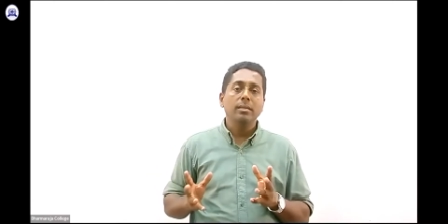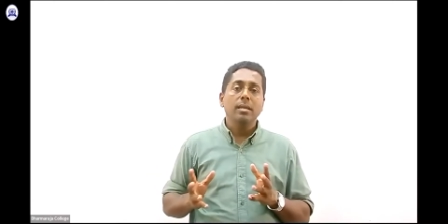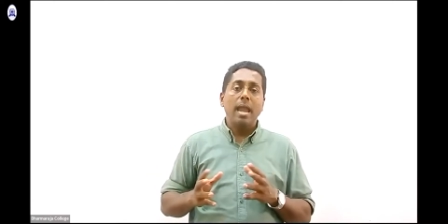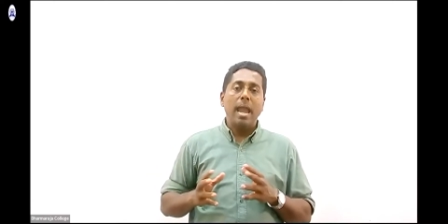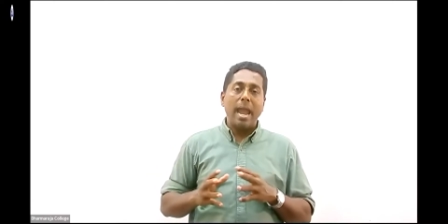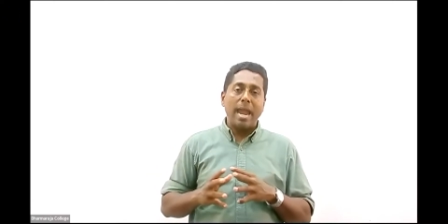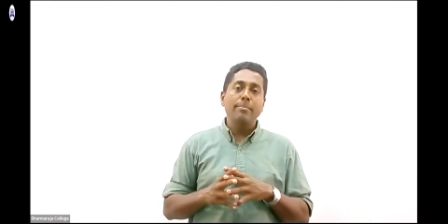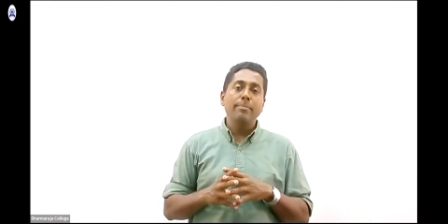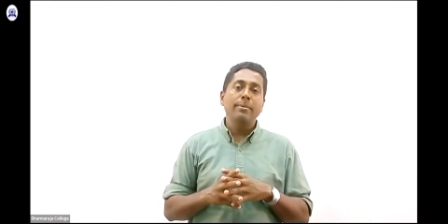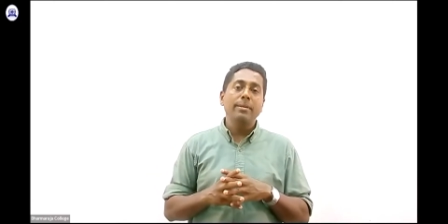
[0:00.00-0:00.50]

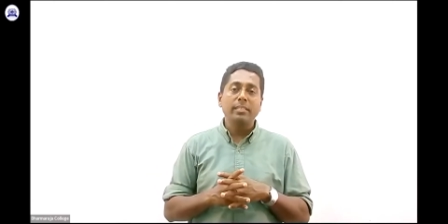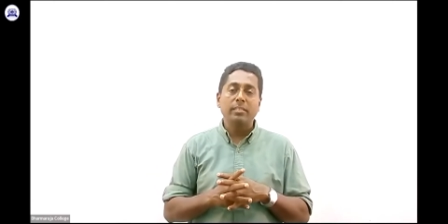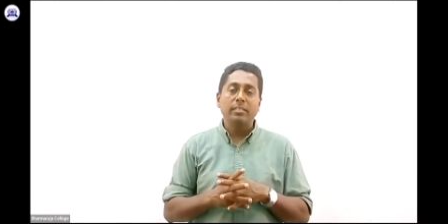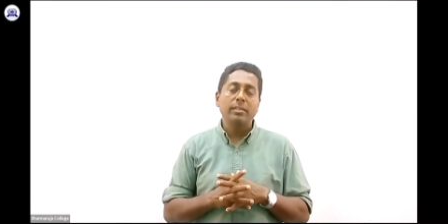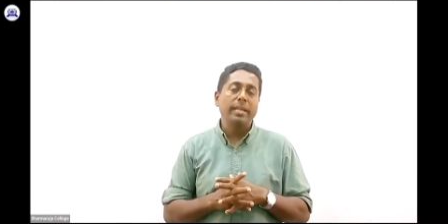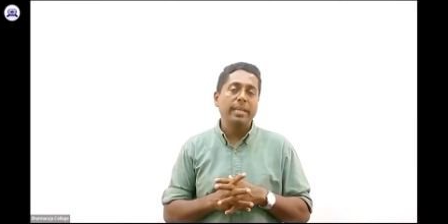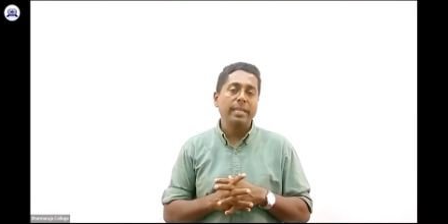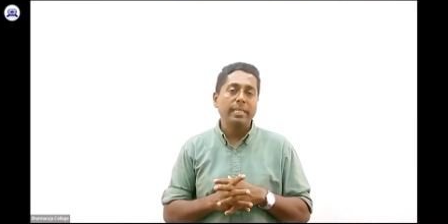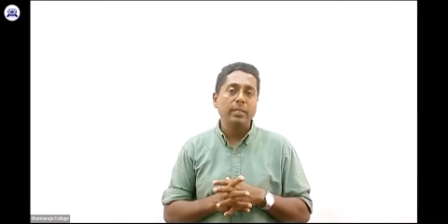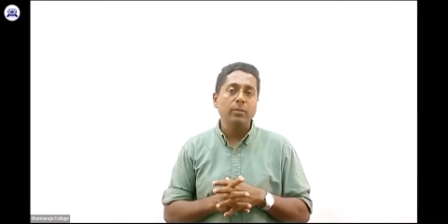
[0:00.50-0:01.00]

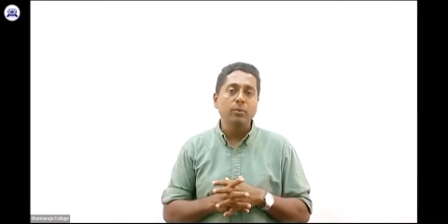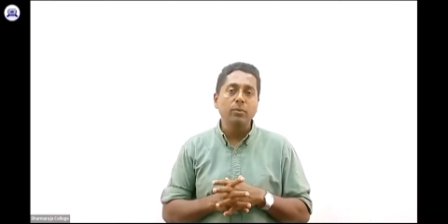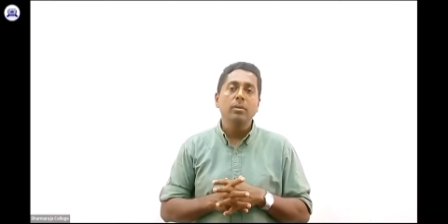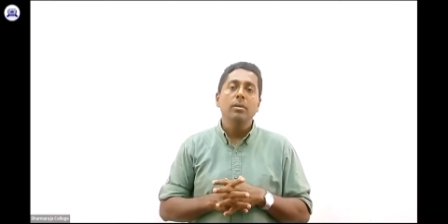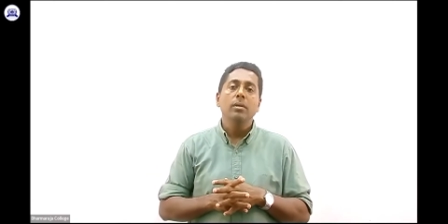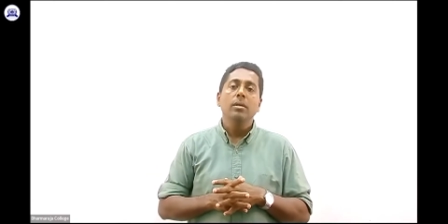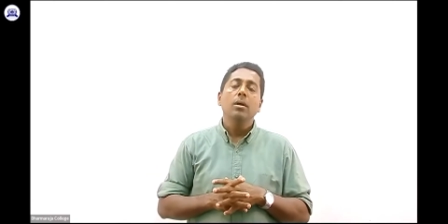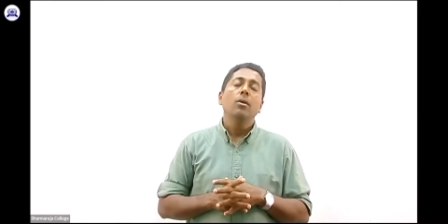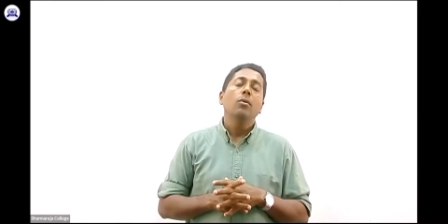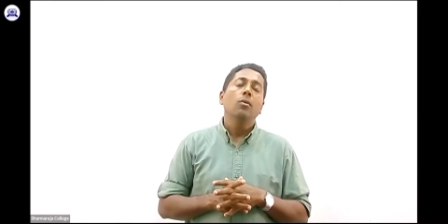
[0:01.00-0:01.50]
administrative
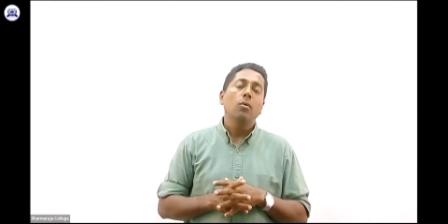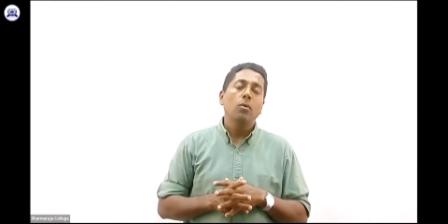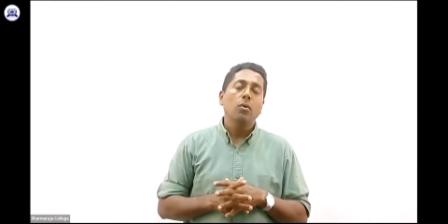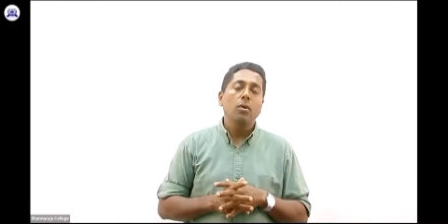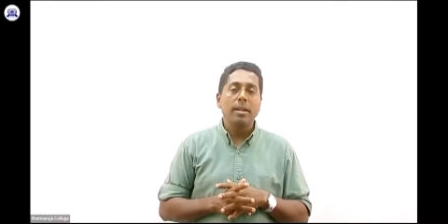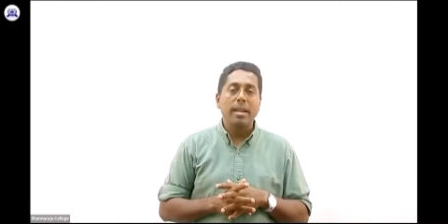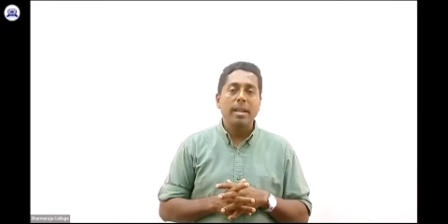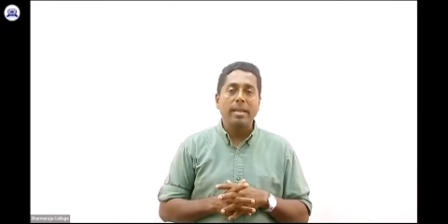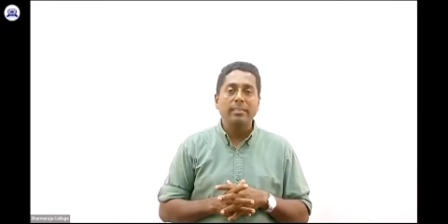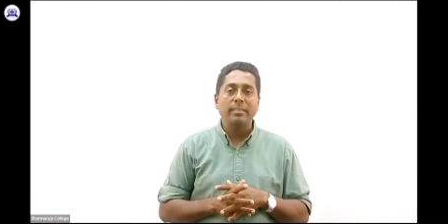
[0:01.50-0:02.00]

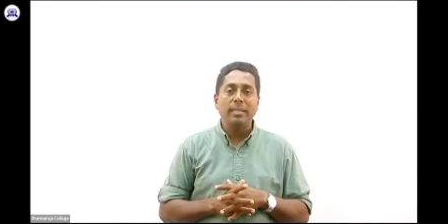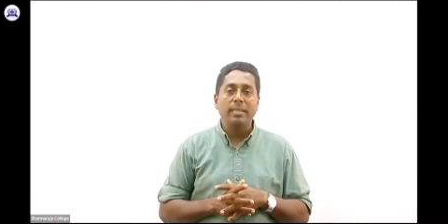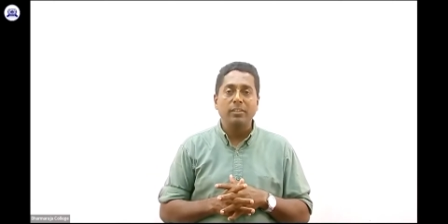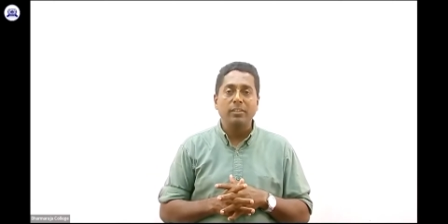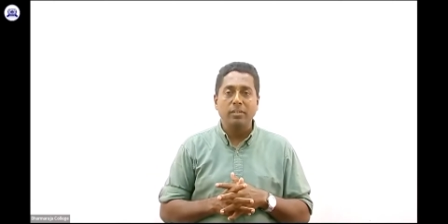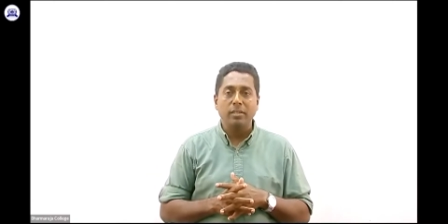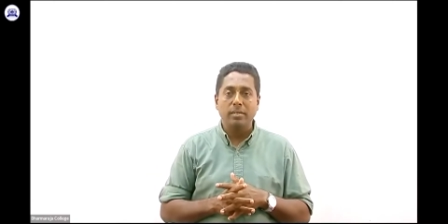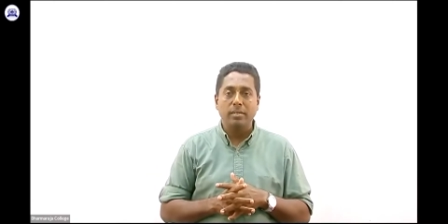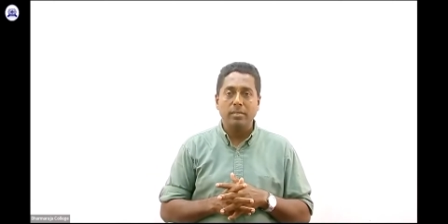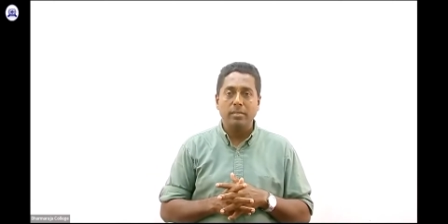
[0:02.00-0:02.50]

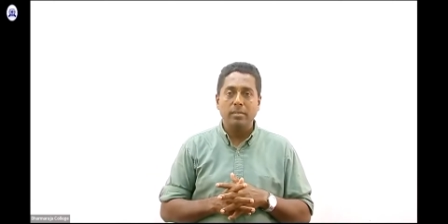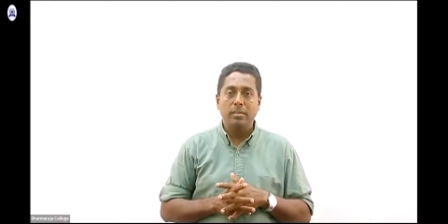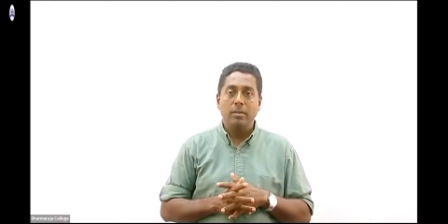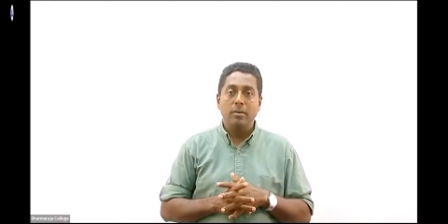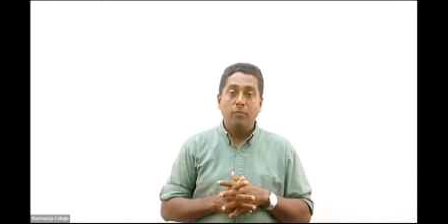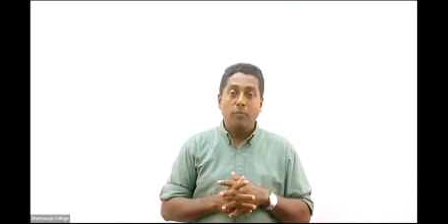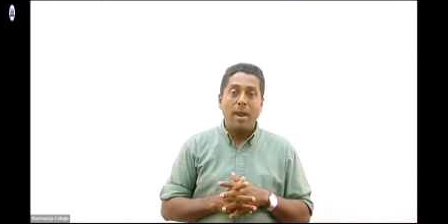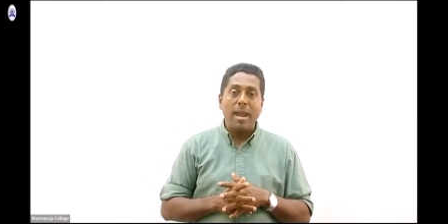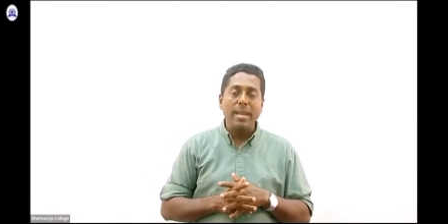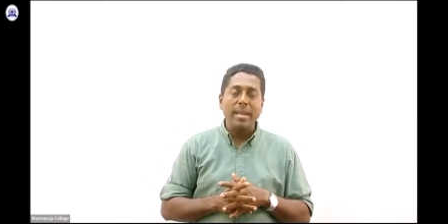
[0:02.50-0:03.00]
organization.
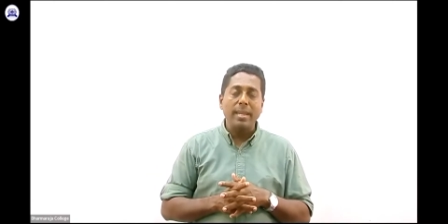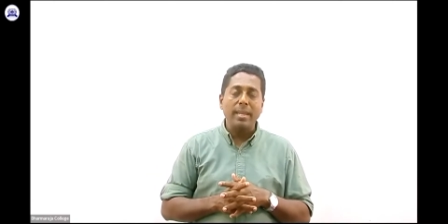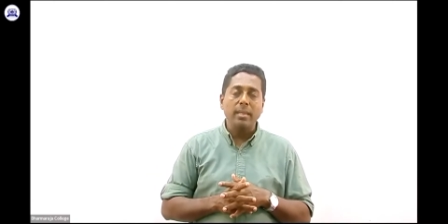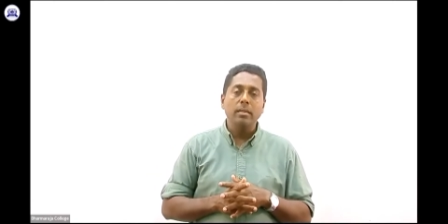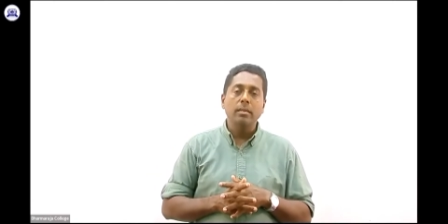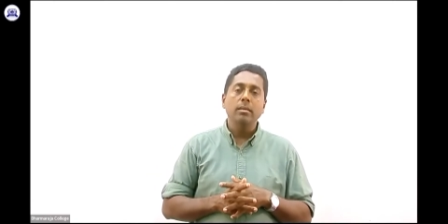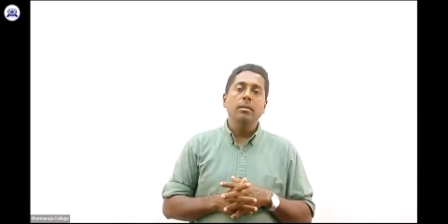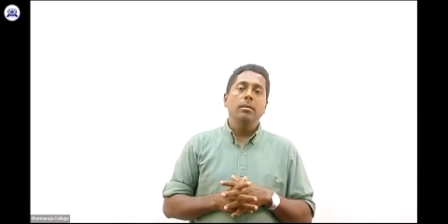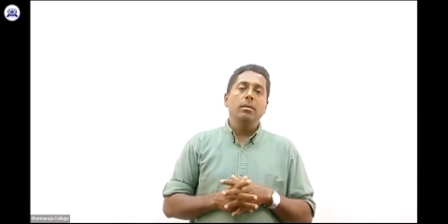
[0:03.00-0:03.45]
Why?